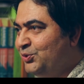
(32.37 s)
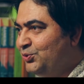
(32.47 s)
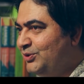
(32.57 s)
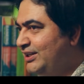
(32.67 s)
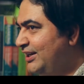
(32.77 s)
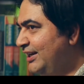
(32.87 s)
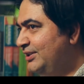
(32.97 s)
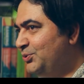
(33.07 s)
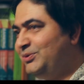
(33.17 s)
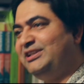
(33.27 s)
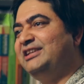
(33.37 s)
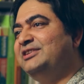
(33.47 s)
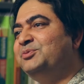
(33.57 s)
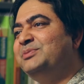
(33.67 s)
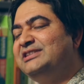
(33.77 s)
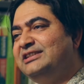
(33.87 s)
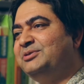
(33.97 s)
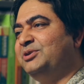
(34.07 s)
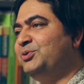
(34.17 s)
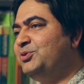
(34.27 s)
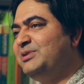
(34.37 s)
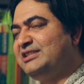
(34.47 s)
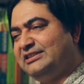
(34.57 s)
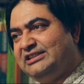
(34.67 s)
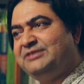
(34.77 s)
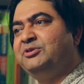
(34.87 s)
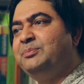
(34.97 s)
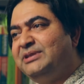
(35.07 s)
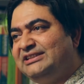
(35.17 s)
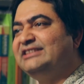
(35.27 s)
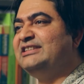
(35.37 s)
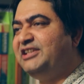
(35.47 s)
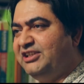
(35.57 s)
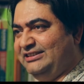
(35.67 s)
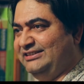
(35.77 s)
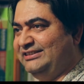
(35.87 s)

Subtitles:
so then I don't think your business, you're going to be a successful business leader.